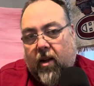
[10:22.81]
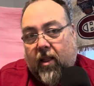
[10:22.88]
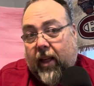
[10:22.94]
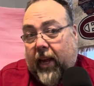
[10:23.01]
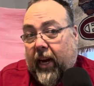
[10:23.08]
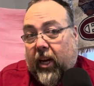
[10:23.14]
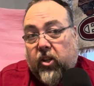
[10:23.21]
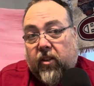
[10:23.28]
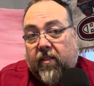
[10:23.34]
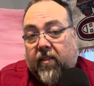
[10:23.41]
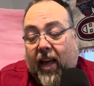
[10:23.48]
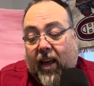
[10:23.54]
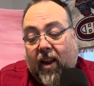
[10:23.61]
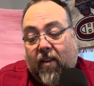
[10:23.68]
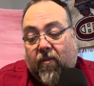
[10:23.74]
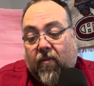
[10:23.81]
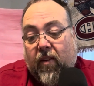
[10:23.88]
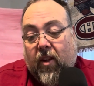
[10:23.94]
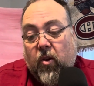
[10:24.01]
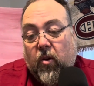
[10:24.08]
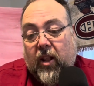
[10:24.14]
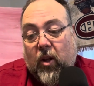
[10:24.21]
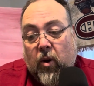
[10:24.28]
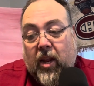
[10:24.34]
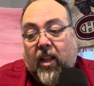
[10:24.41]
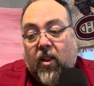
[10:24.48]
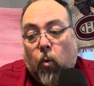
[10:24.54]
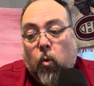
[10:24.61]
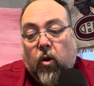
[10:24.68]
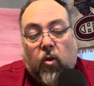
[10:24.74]
like I just said, if you need
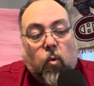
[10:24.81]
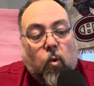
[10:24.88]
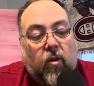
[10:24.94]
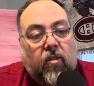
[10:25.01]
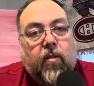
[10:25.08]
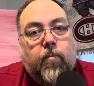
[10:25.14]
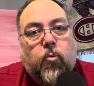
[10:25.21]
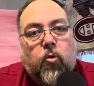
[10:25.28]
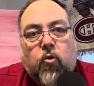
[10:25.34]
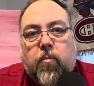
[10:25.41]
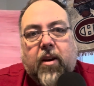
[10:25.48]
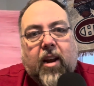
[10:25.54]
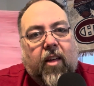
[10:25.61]
to work towards improvement,